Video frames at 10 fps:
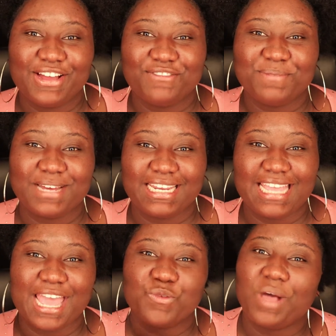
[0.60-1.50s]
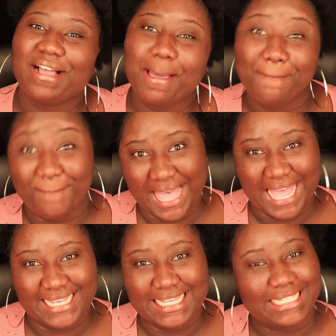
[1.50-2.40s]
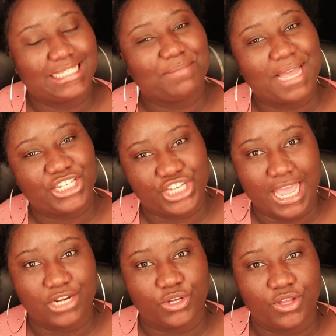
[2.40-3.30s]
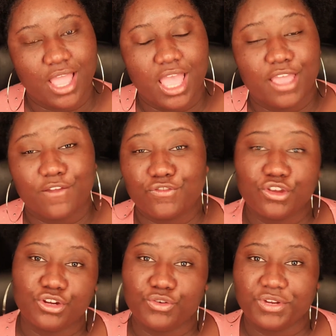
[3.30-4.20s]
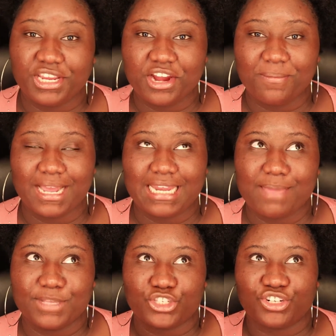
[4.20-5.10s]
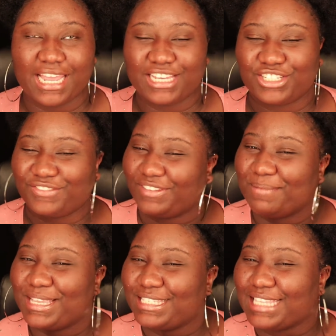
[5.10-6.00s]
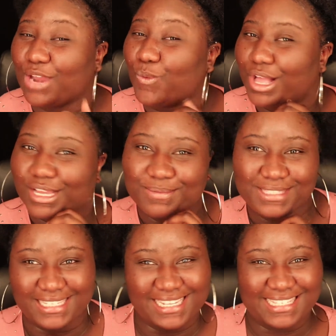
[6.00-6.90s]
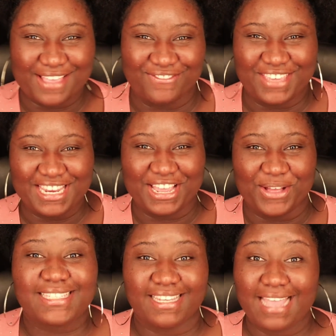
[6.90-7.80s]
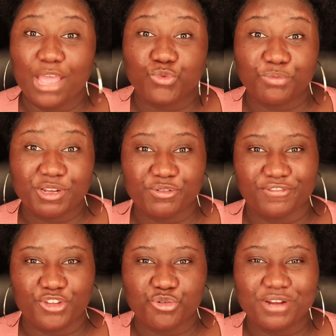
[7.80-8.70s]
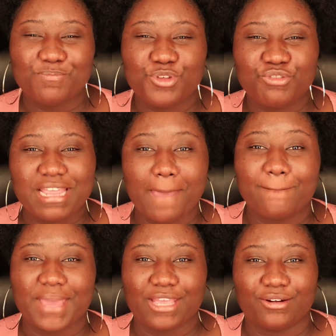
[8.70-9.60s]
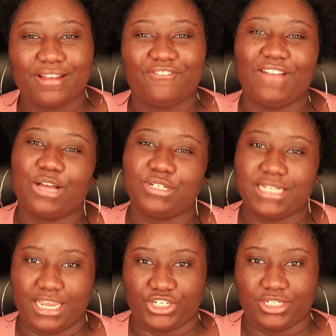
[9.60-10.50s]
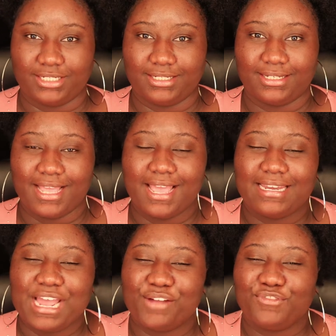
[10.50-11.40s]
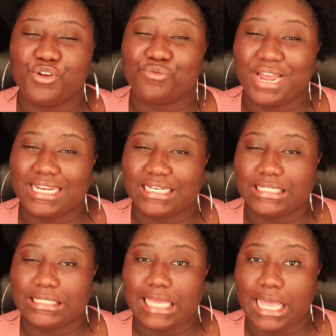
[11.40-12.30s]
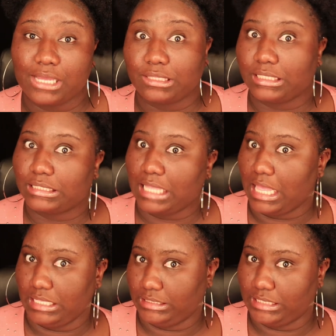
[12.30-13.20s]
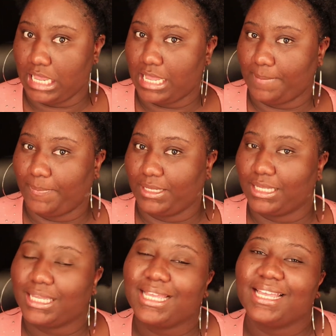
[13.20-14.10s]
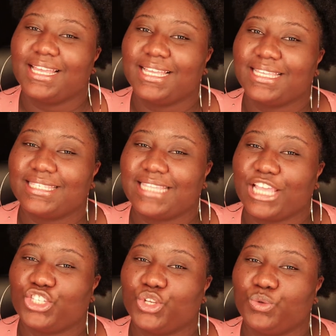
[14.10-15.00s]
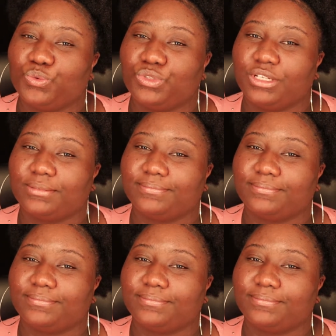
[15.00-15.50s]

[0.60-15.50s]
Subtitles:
everybody, and welcome back to my channel. If you're new here, my name is Renee Flemings and welcome to this video. Today we'll be reviewing Beauty Bakerie Foundation. Now if you're ready to see how this ends up, stay tuned.